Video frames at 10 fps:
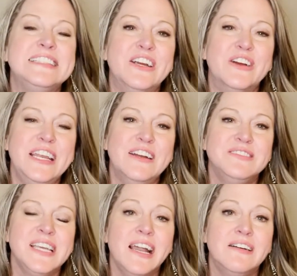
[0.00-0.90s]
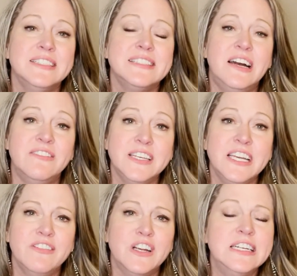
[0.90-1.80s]
area of town is definitely
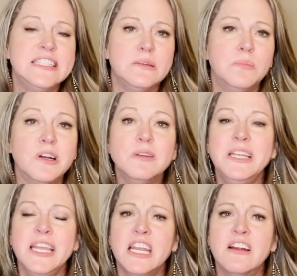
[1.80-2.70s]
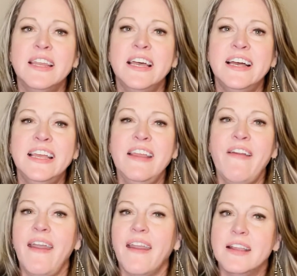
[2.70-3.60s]
a very suburban area,
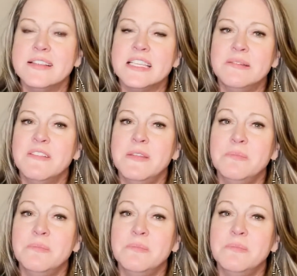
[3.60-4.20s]
and some of the